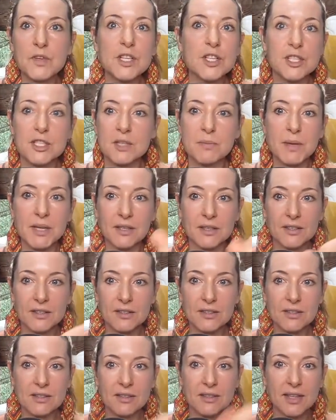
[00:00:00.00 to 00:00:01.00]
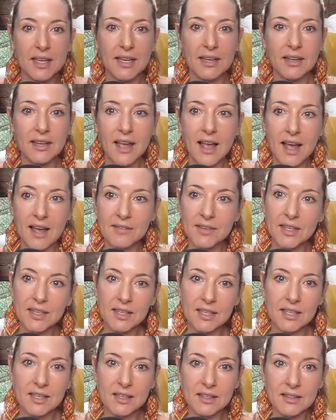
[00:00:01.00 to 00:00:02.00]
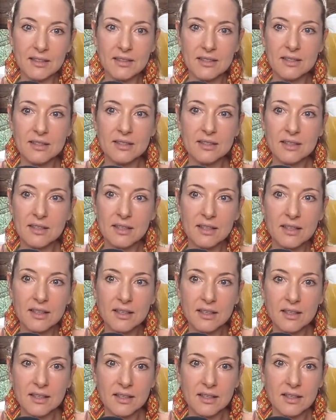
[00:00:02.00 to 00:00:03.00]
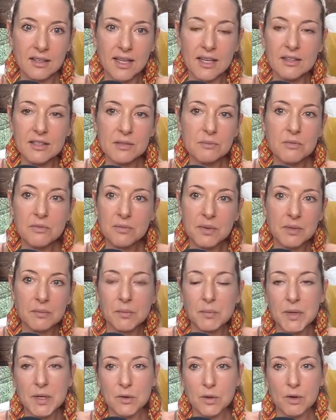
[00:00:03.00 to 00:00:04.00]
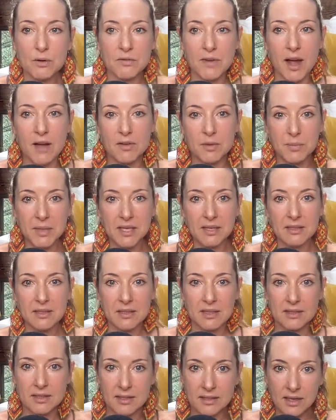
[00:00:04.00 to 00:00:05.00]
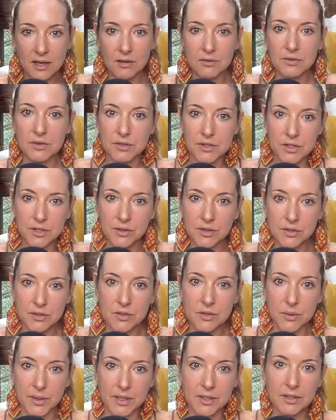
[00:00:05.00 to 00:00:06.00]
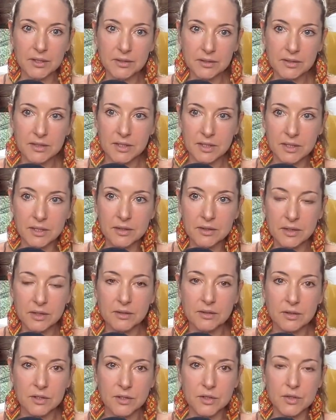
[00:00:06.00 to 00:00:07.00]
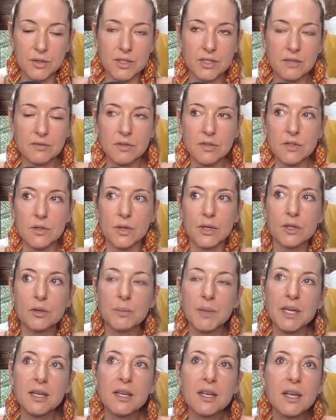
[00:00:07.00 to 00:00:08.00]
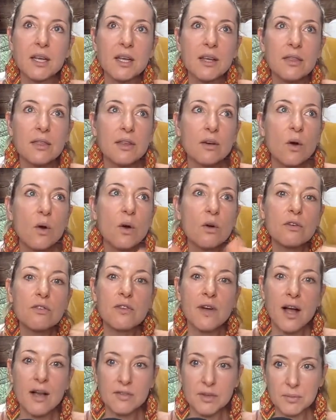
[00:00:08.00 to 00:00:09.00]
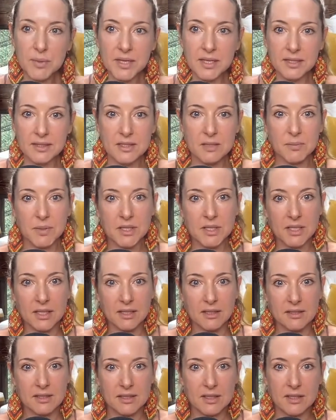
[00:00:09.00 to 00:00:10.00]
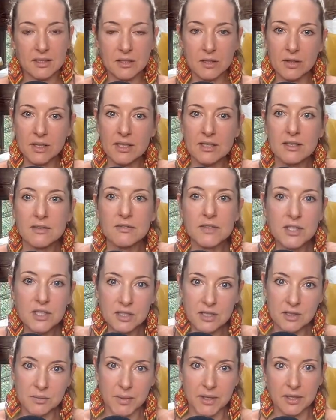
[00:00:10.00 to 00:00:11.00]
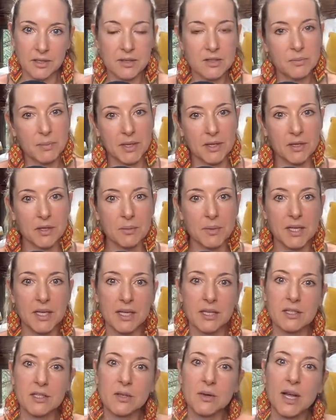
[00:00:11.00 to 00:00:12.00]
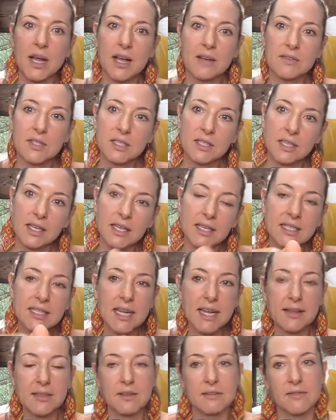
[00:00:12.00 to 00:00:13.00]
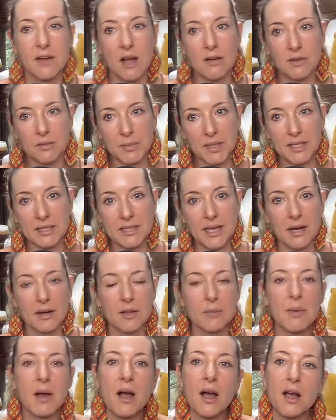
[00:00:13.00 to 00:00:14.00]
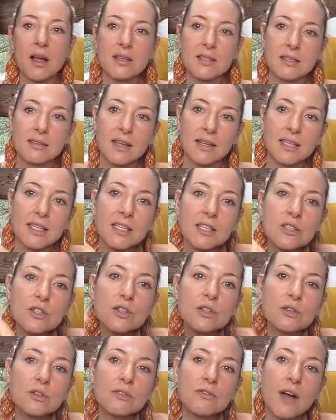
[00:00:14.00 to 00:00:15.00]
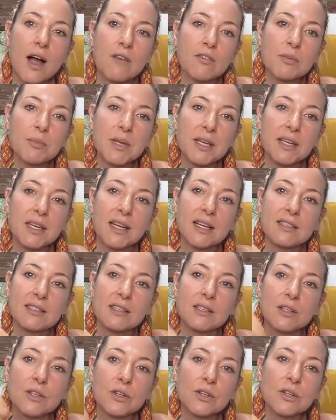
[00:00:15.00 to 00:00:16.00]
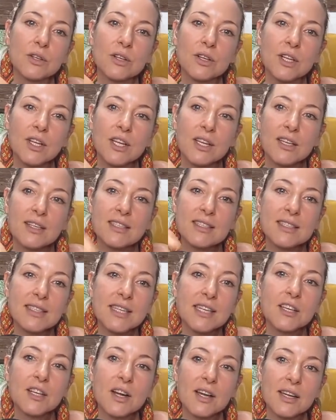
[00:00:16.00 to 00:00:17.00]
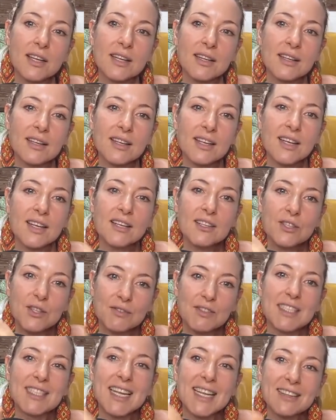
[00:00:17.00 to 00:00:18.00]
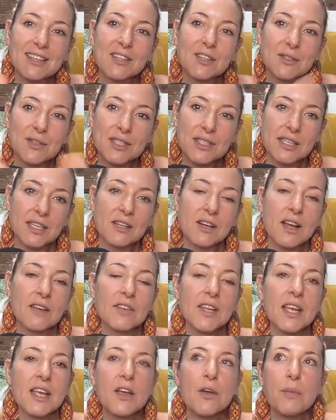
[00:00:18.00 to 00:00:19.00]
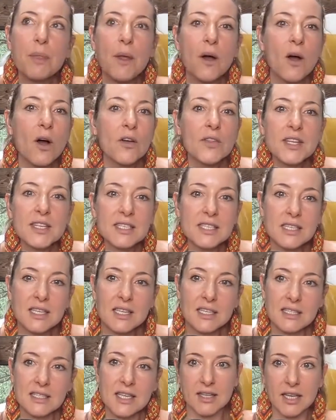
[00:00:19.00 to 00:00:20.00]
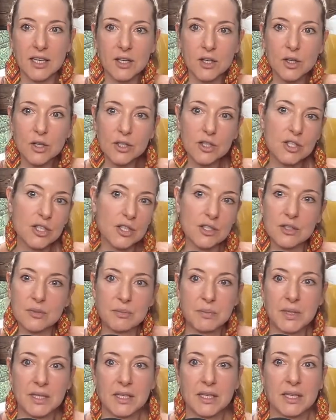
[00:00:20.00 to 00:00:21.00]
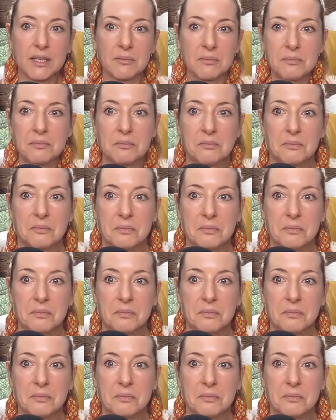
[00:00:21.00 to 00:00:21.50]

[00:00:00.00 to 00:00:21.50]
fidget spinners like having kids get some uh, we grow fava beans because it's helpful to the soil to the, the, nutrients of the soil but the whole fava bean experience is a, is a fidget spinner, spinner because you have to like take the fava beans out of the pods and then each little fava bean has a little skin on it so you have to take the little skin off all these things that could just be